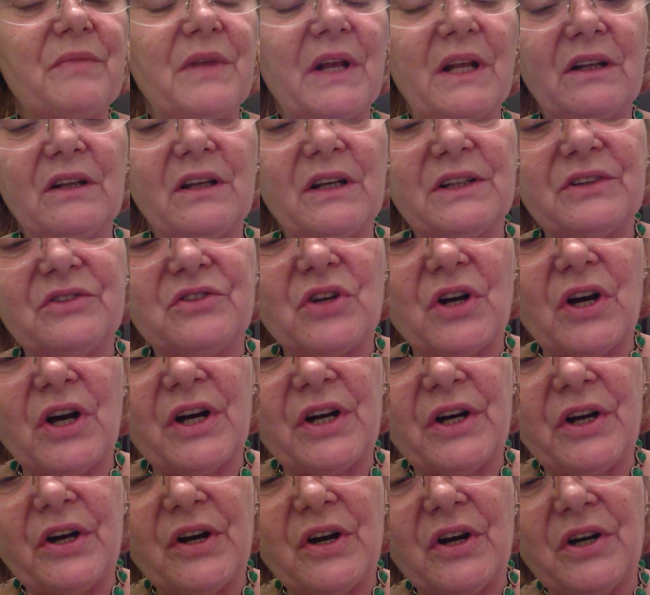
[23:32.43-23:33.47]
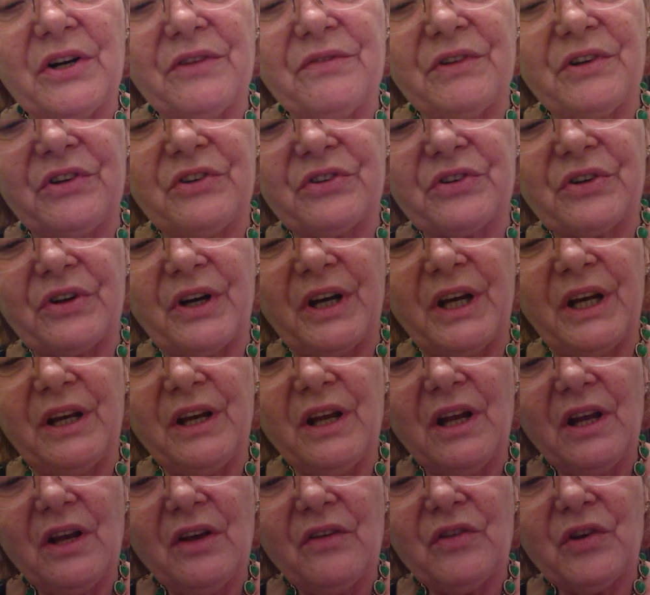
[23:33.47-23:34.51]
They look darker on the screen.
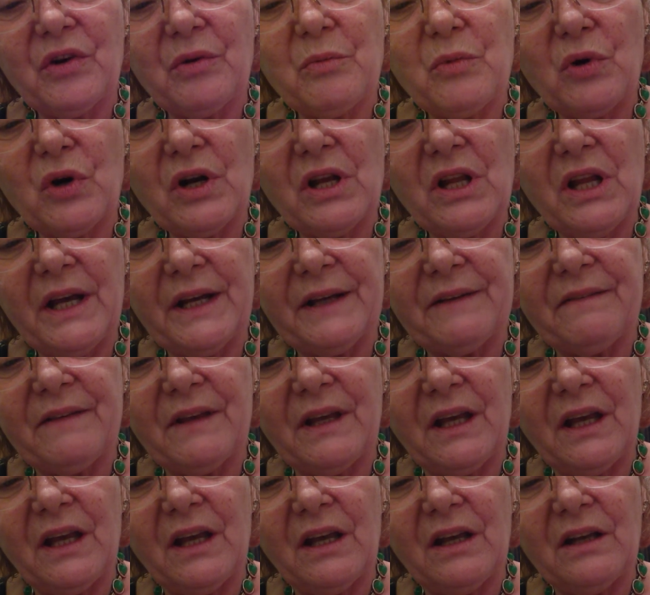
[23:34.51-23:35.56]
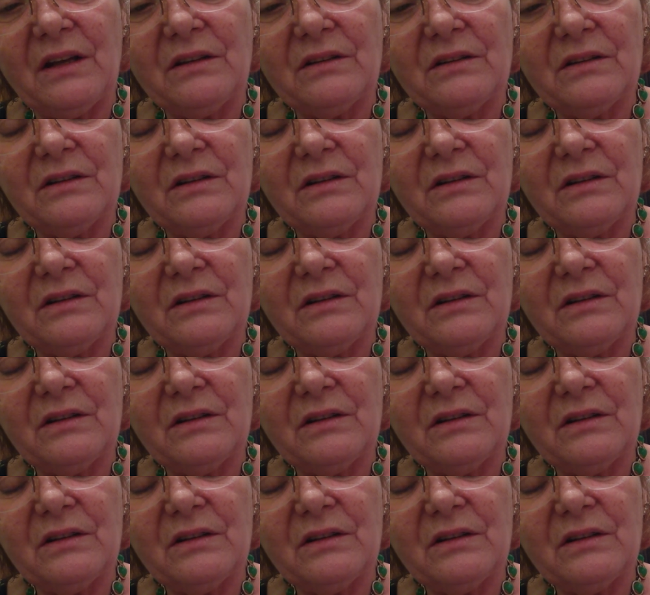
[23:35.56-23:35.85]
They're more like the